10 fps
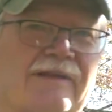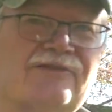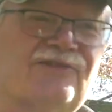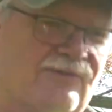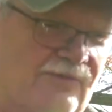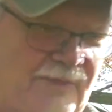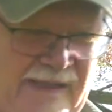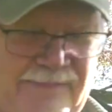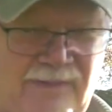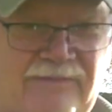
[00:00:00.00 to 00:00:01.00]
Sioux
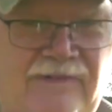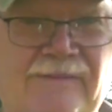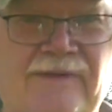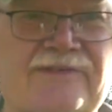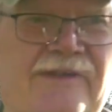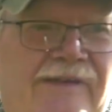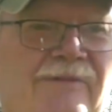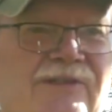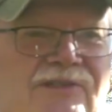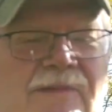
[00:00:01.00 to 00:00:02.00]
people from this area,
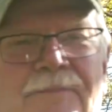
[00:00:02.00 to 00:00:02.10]
which